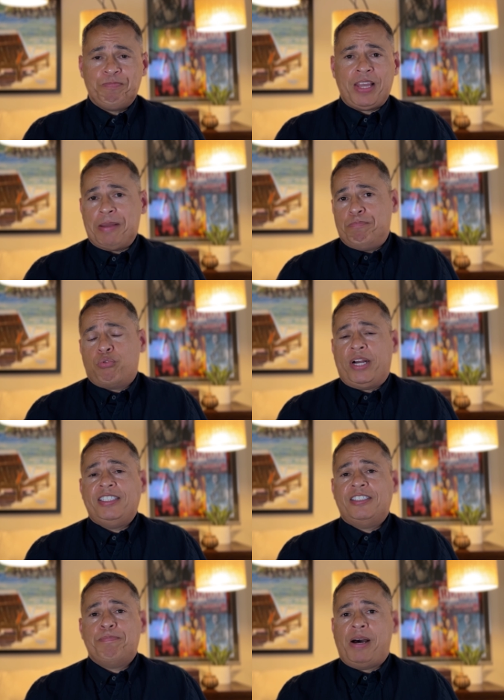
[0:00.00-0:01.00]

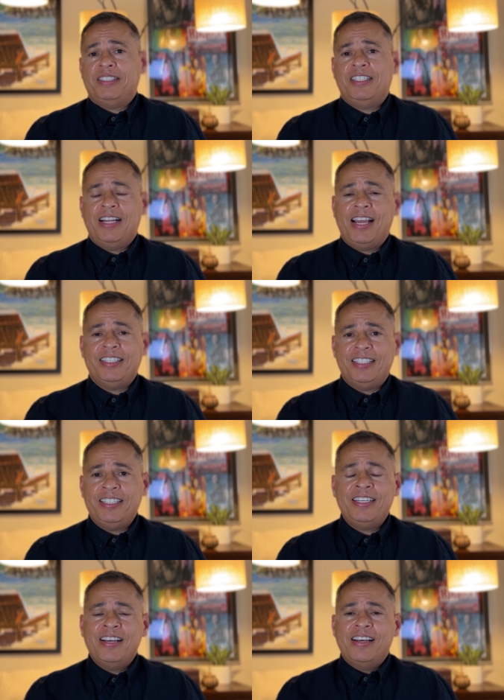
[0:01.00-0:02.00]
embraced
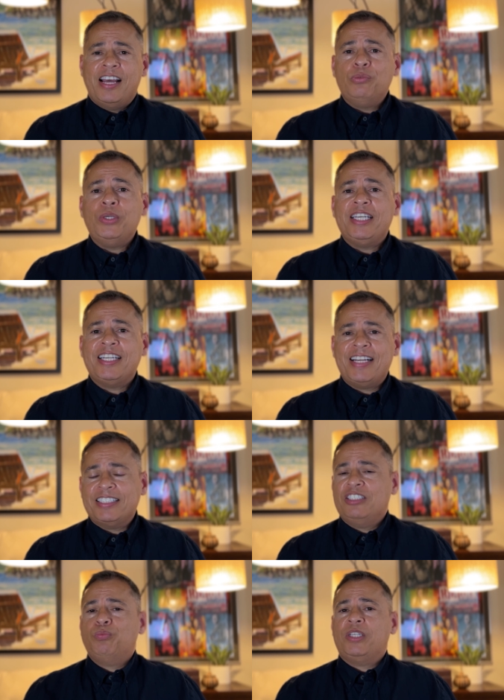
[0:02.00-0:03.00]
spontaneity, and we
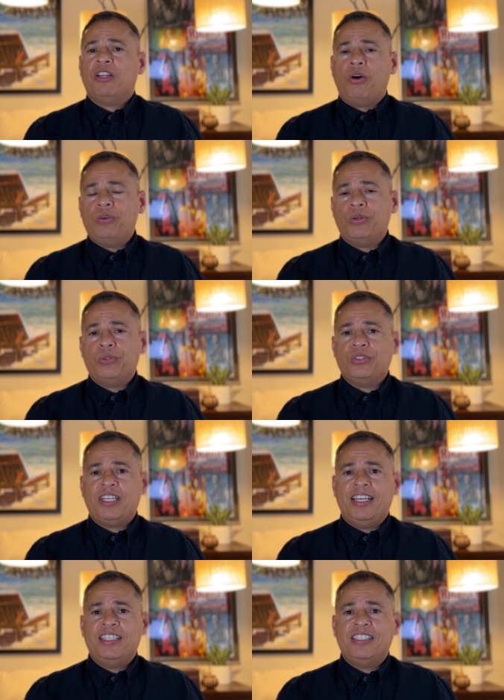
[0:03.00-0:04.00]
connected with locals
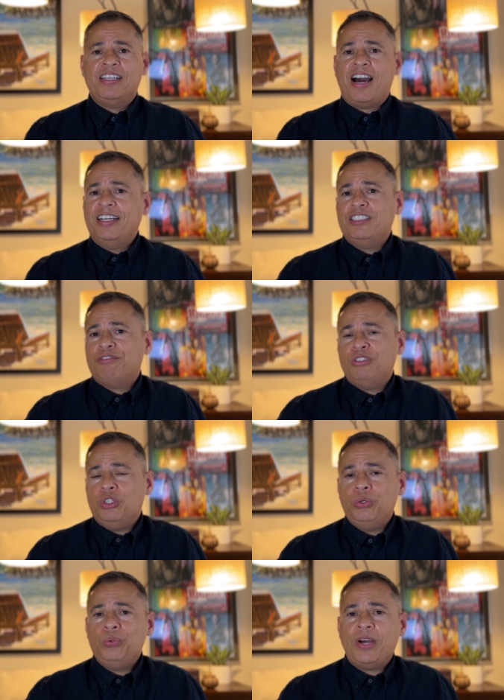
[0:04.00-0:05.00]
in kind of
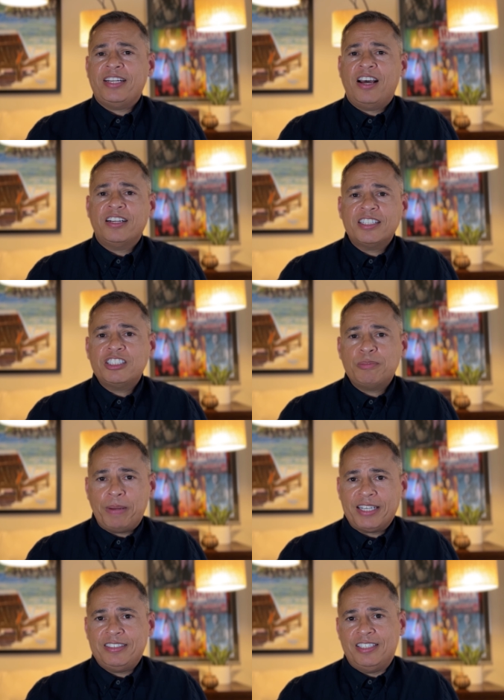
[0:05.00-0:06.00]
new and
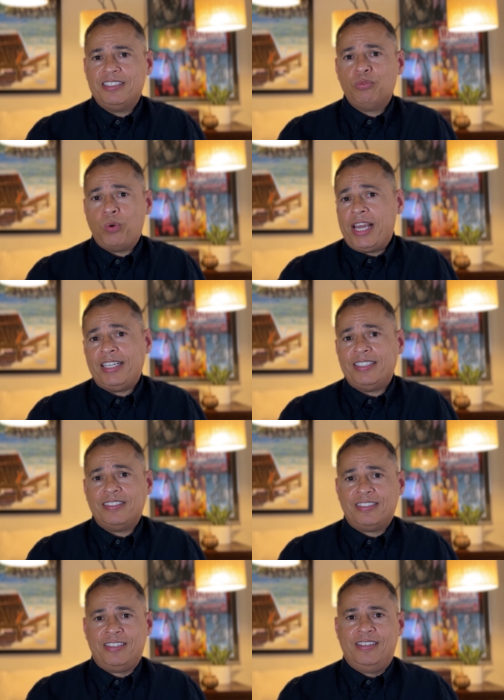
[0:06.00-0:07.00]
unexpected ways.